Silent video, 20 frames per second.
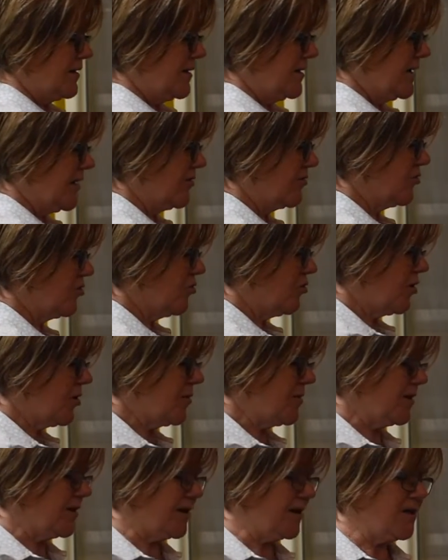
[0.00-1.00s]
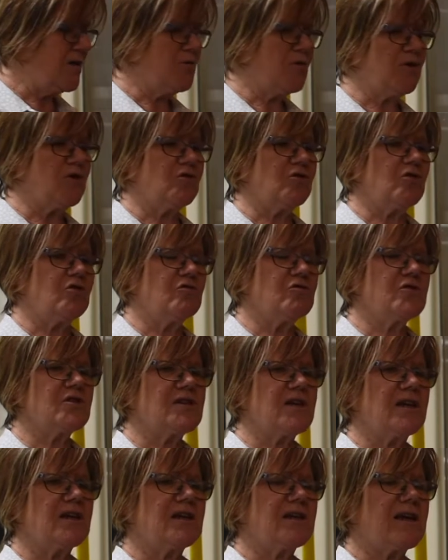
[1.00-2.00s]
Now normally when you're
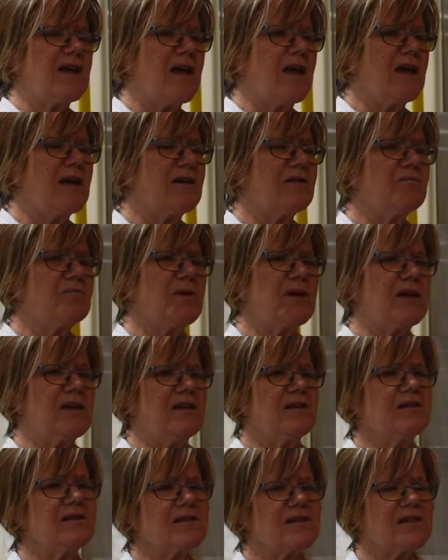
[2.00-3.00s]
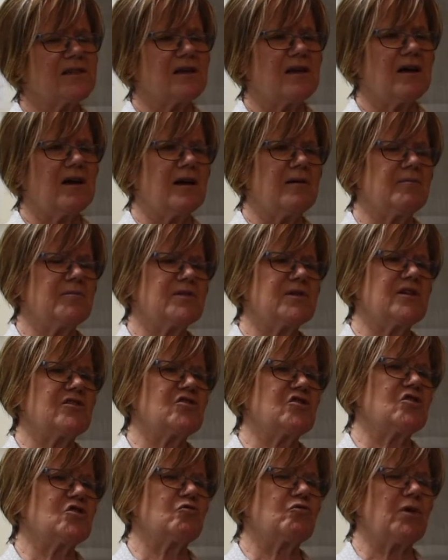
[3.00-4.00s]
using canned beans,
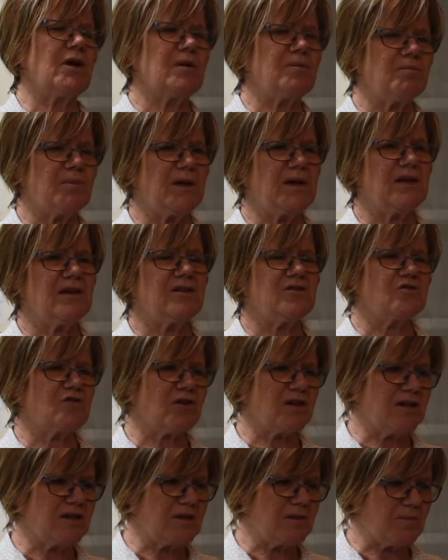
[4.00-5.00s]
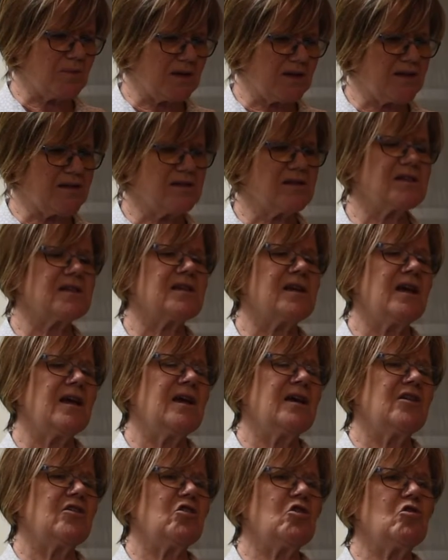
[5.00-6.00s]
such as red beans or kidney beans,
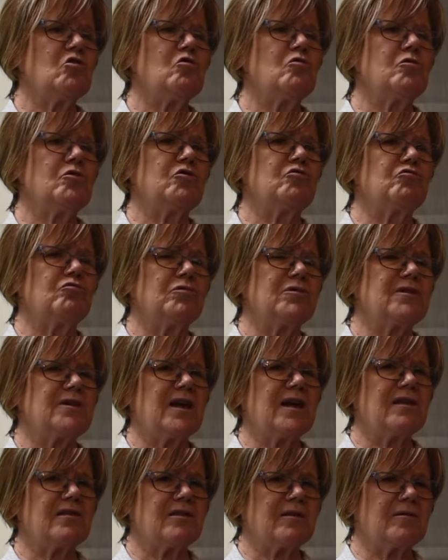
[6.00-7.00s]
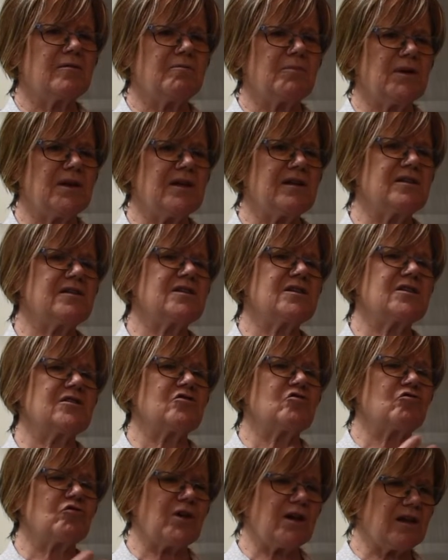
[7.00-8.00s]
you would take the beans,
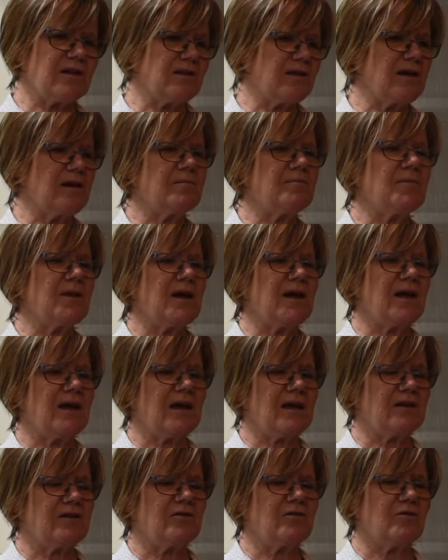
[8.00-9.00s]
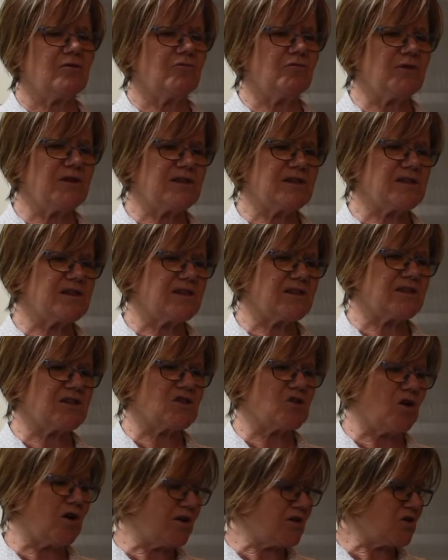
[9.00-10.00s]
drain them, and rinse the
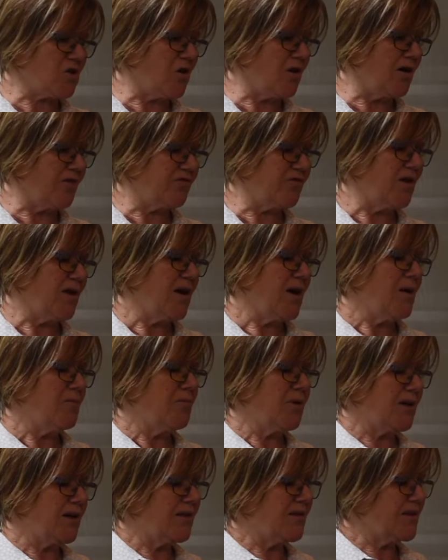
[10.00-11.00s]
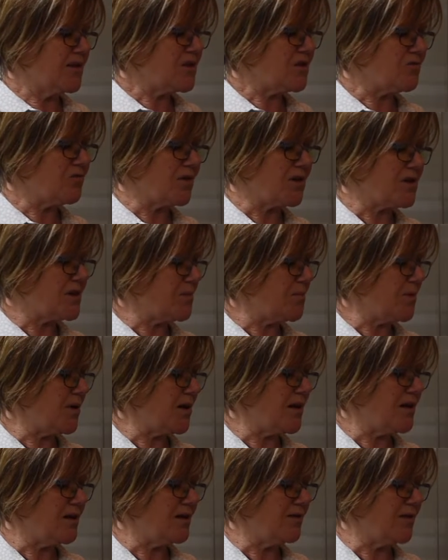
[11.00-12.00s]
sauce off. But in this
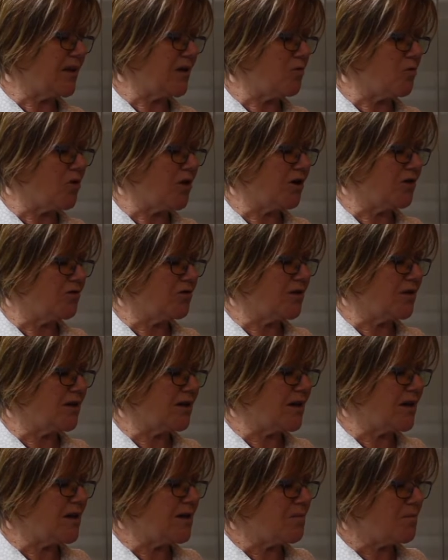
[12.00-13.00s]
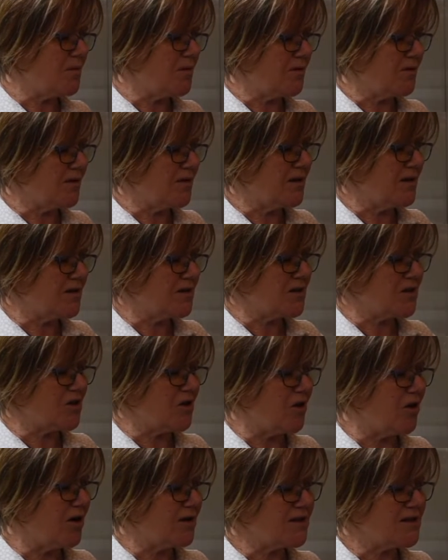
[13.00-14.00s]
recipe, they want you to keep the
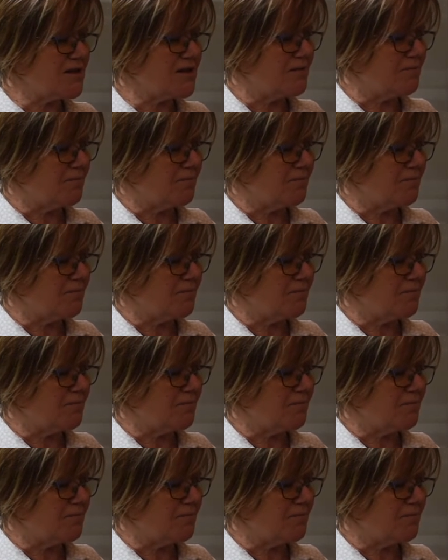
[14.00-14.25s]
sauce